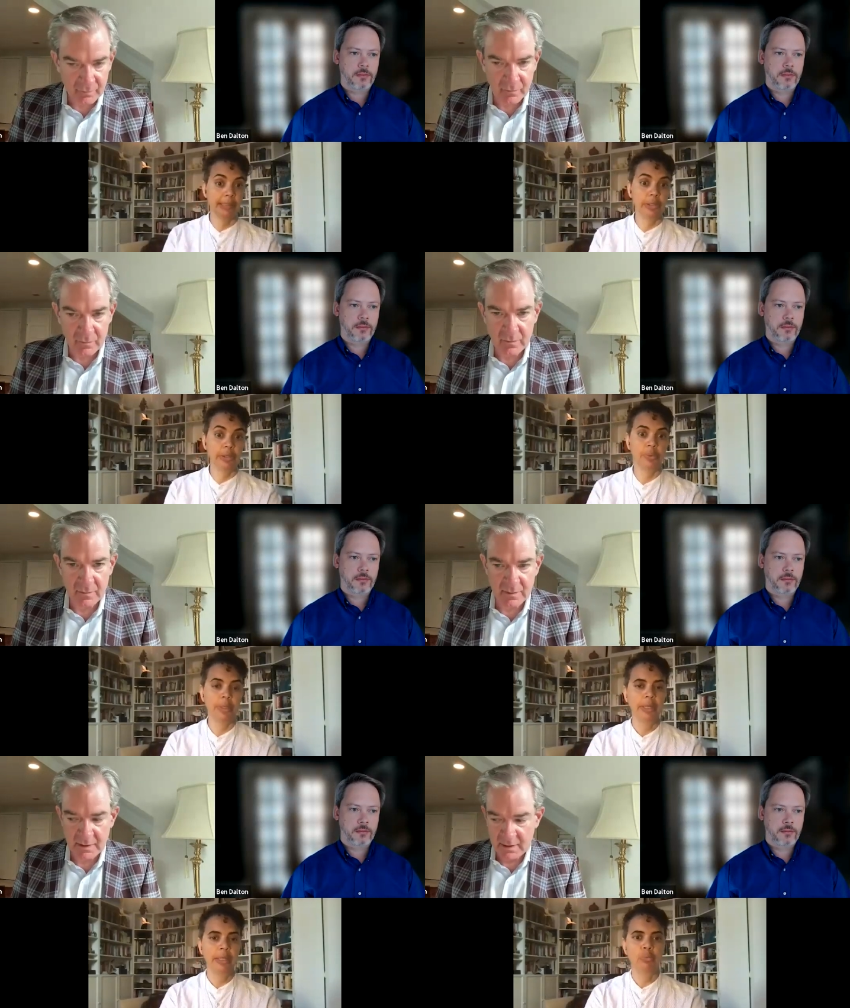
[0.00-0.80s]
Speaker 1: you know,
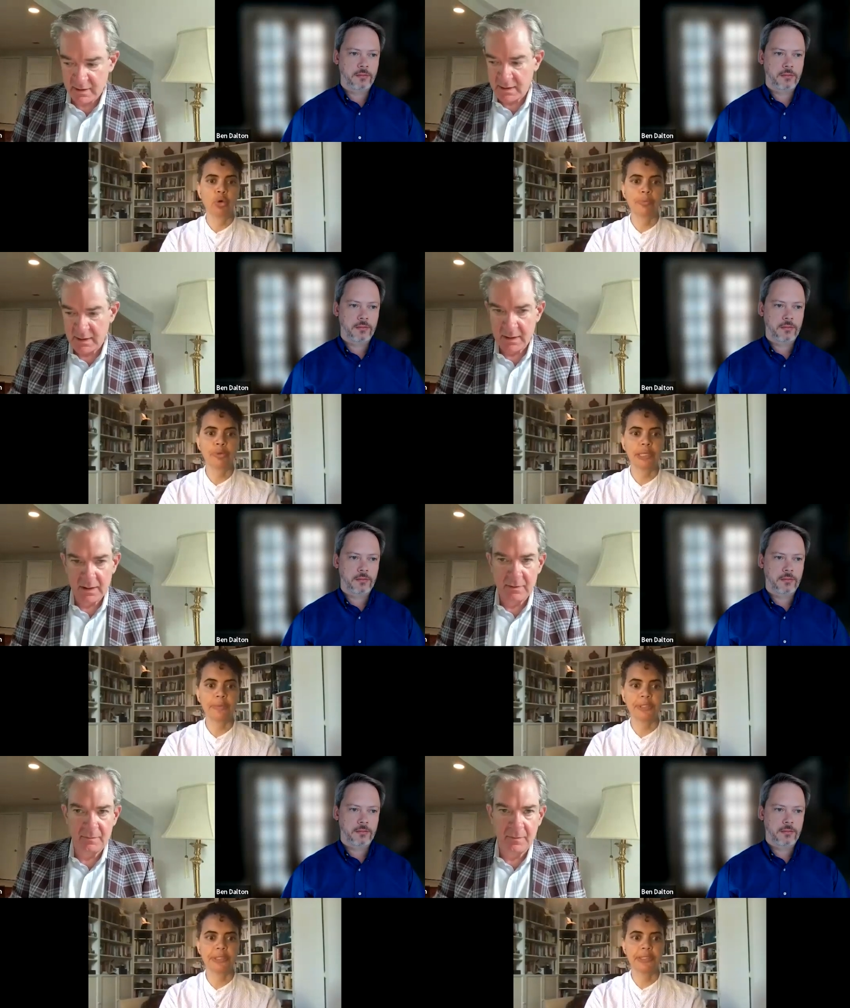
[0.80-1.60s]
warm
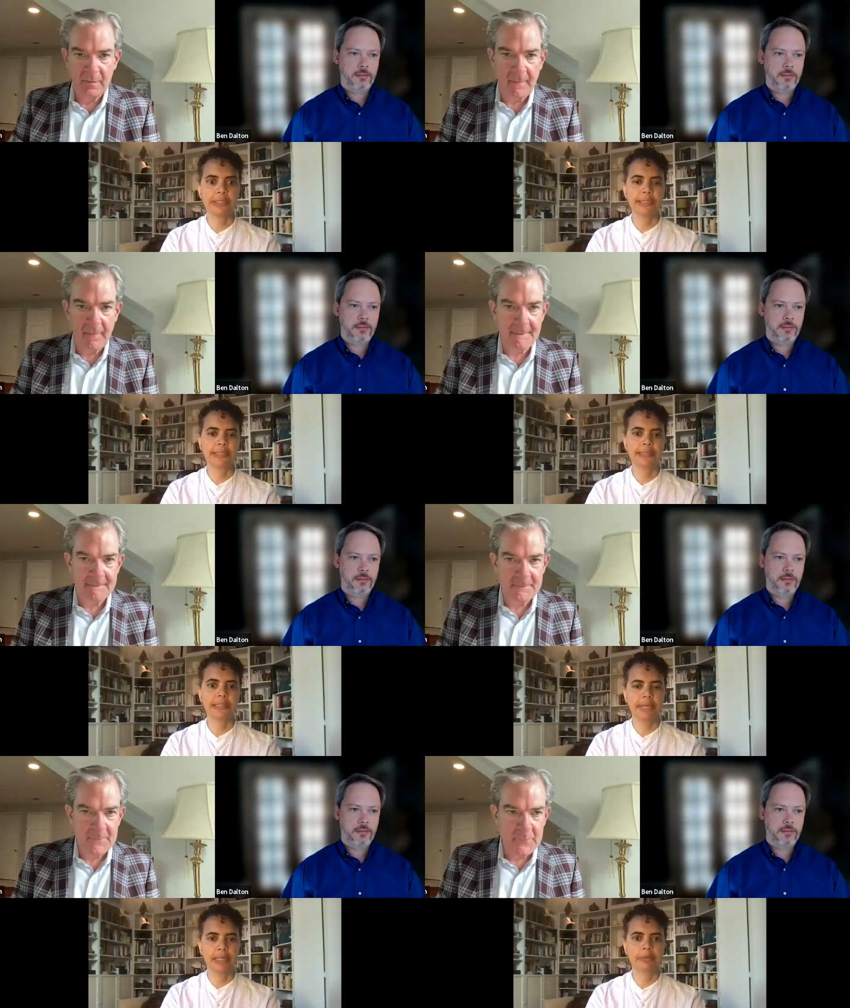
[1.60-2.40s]
reception is
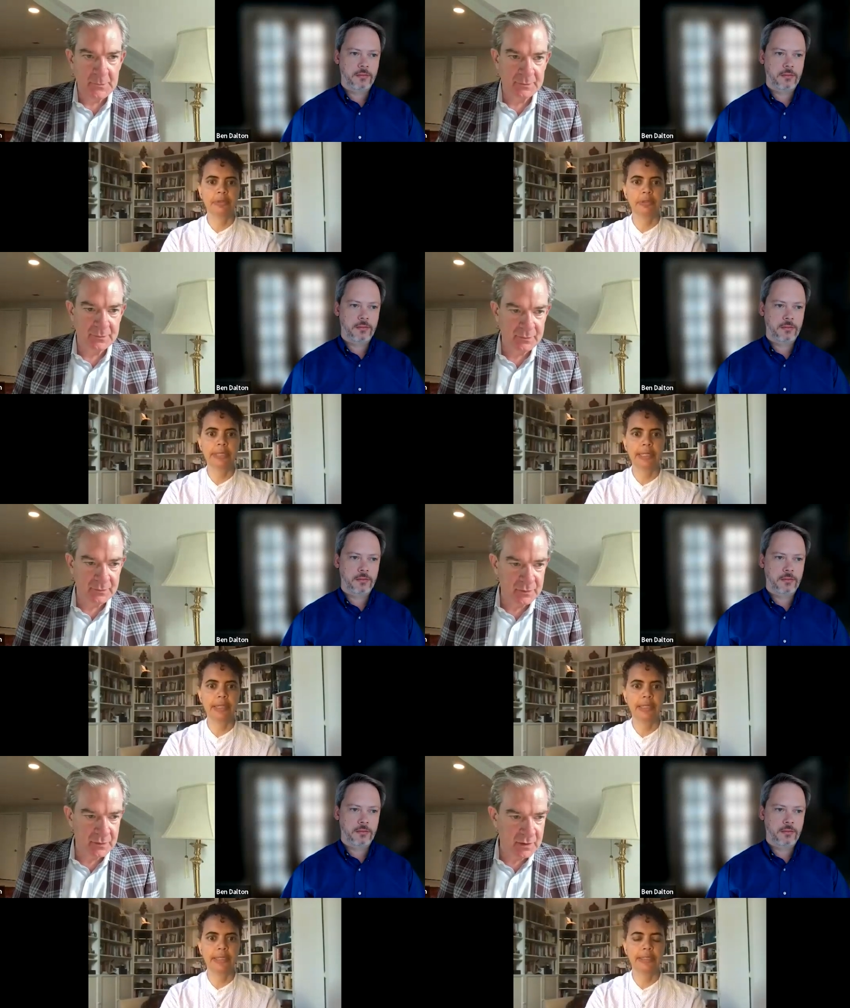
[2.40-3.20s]
debatable. I
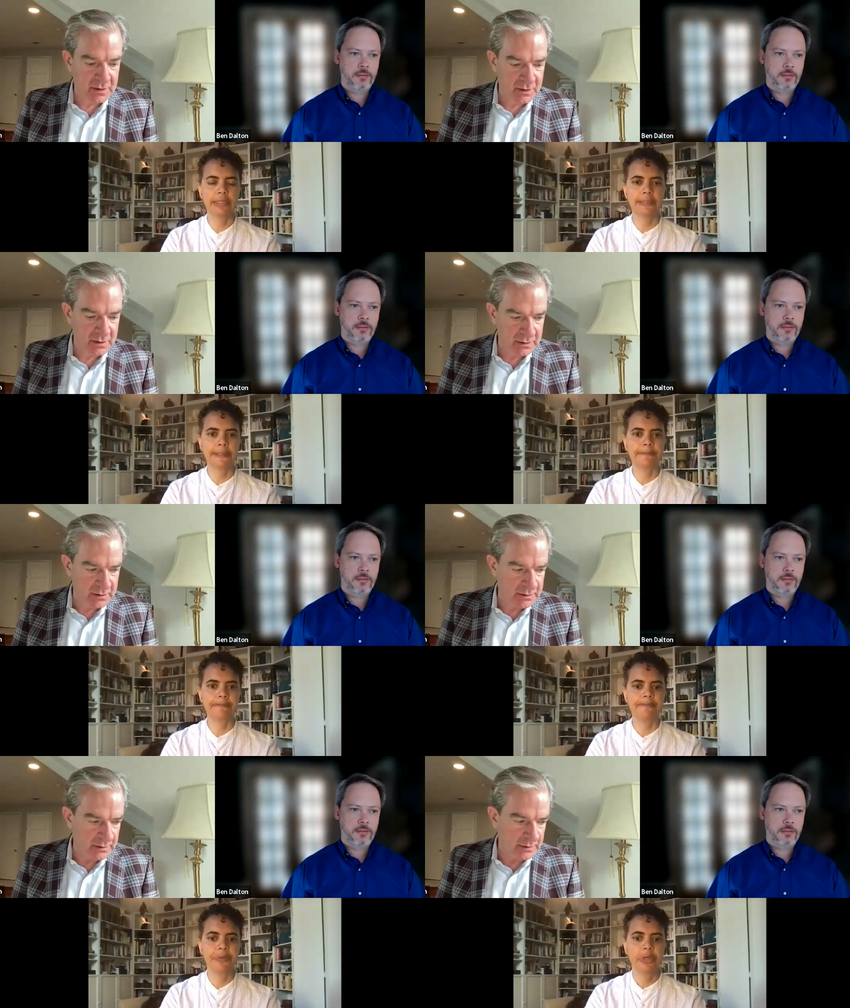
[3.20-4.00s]
think um,
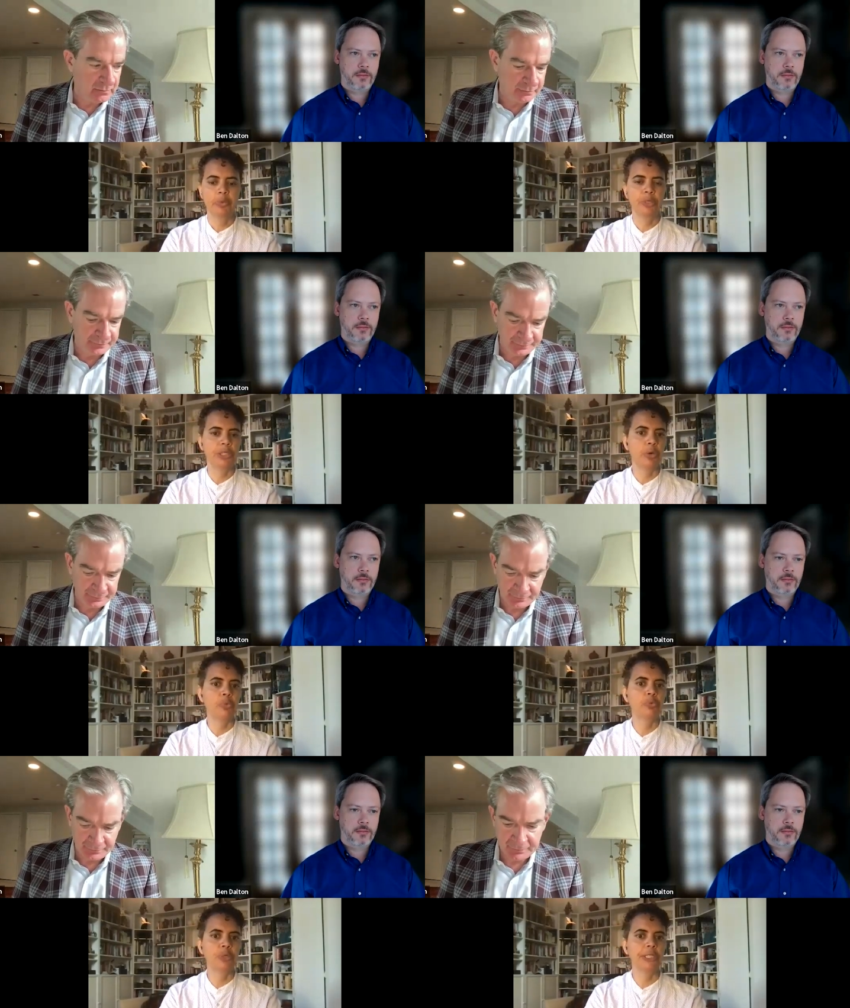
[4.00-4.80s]
we don't
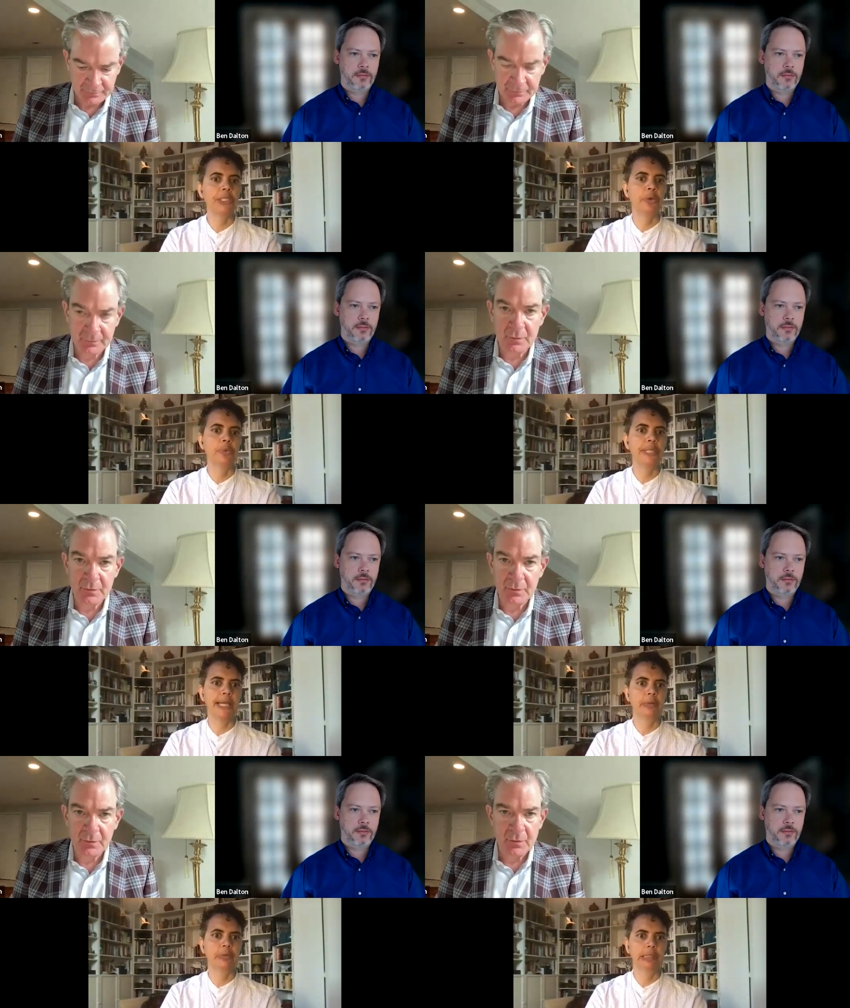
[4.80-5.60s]
really know
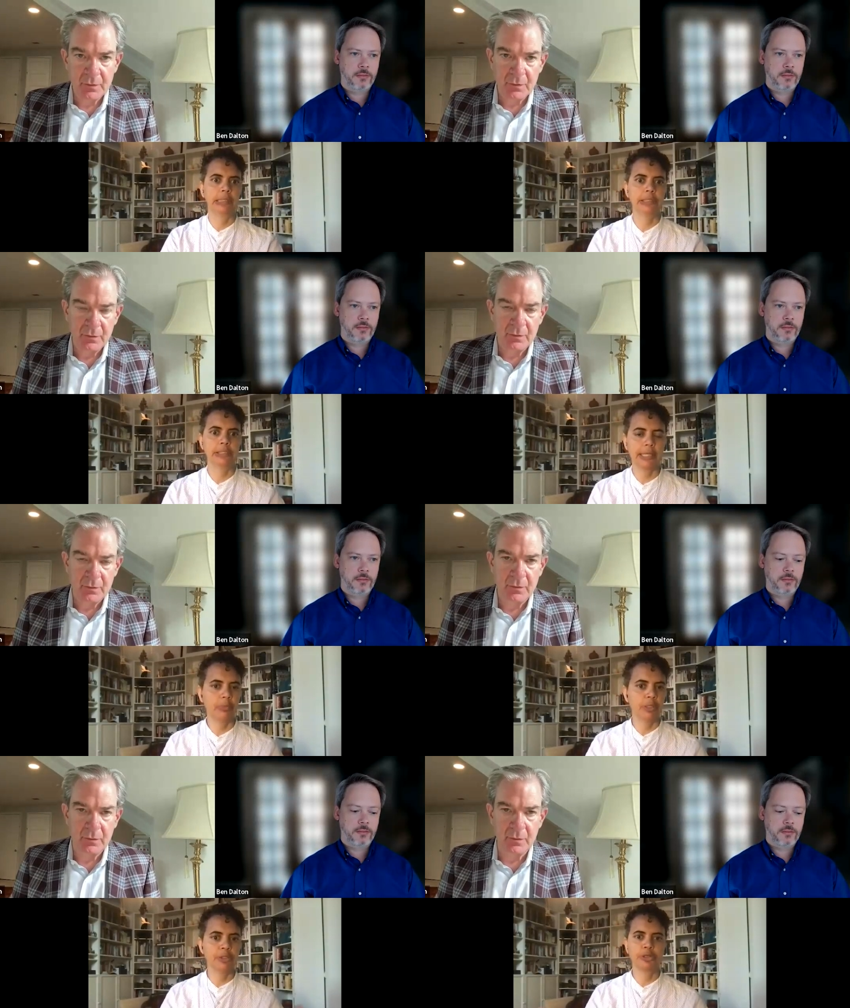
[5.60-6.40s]
yet exactly
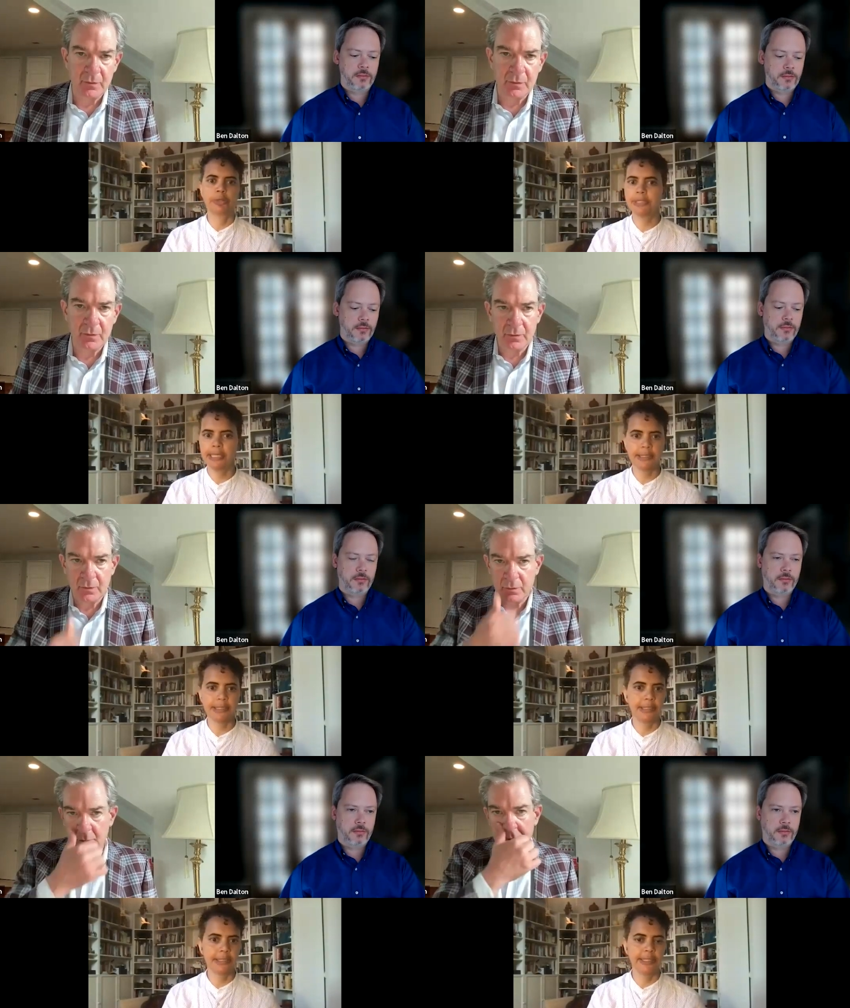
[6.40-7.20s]
what
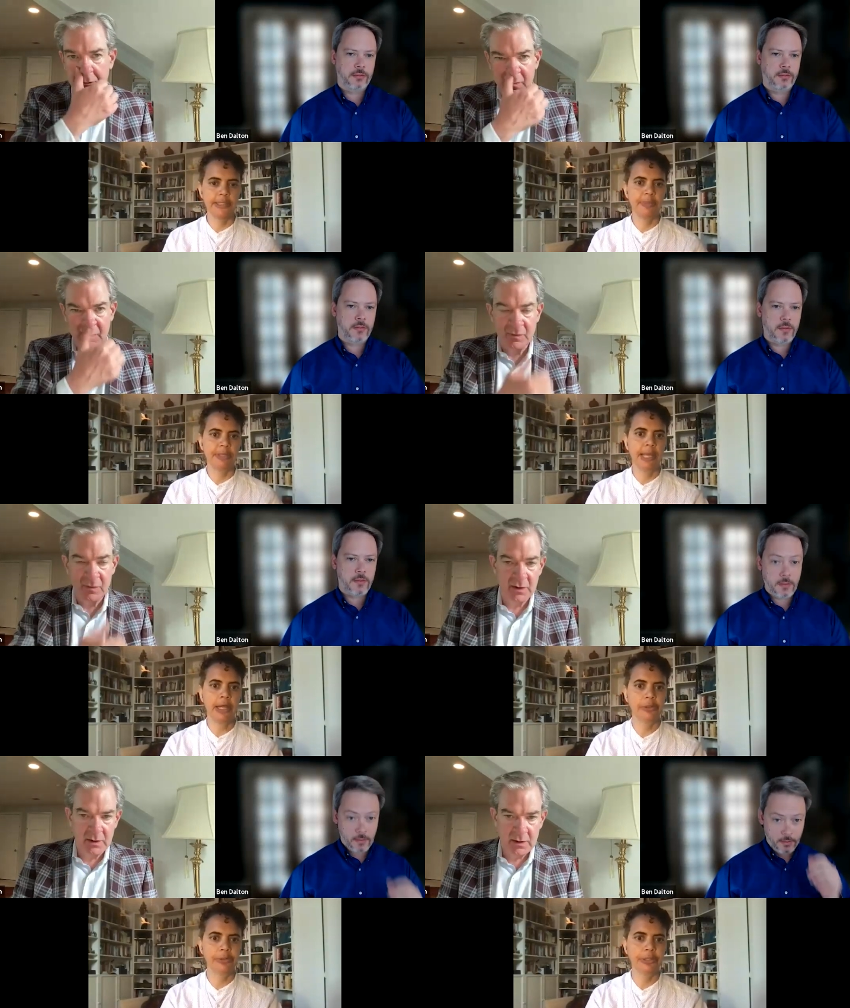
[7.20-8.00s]
circumstances he's being
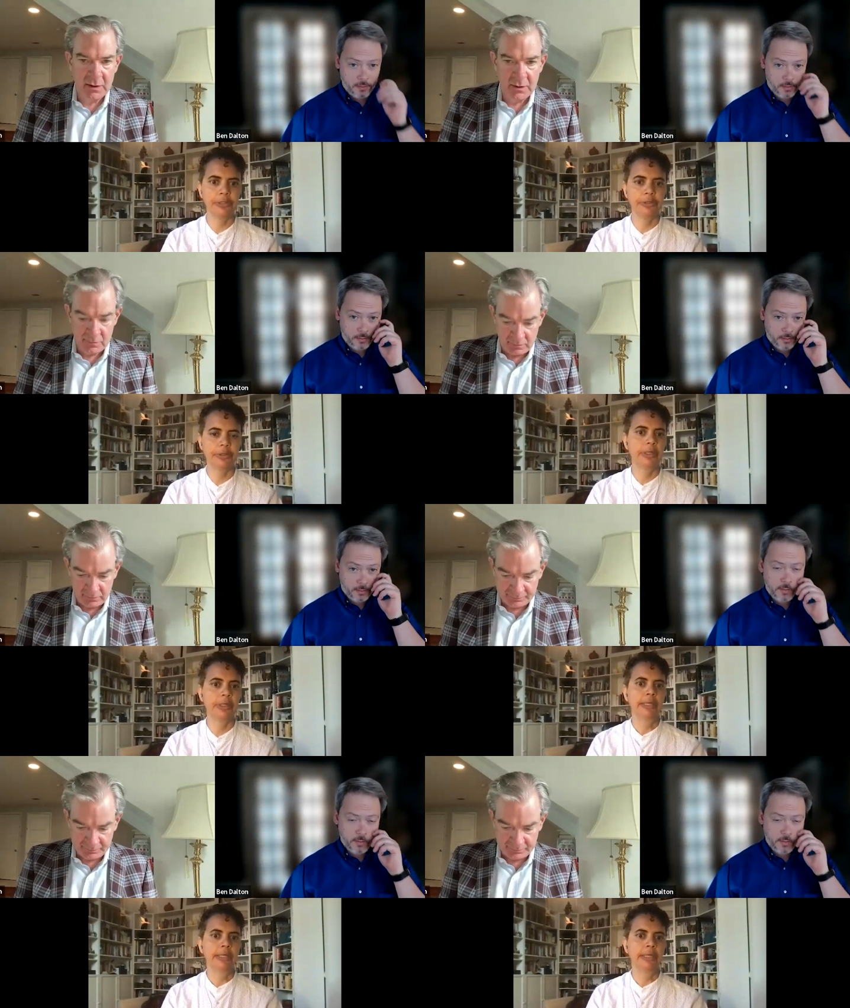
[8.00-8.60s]
held under.